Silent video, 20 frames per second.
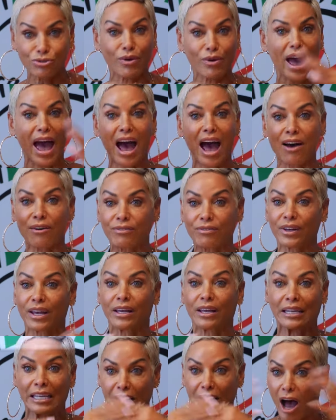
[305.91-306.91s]
You have
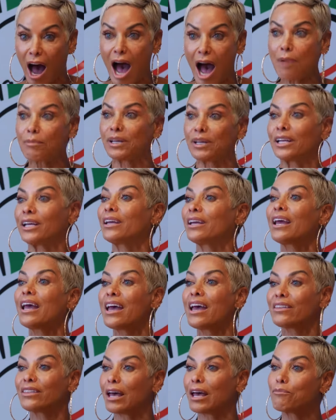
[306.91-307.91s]
an economy
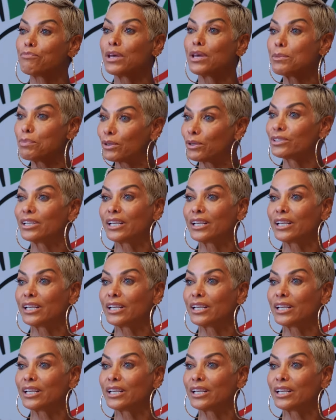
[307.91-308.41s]
that people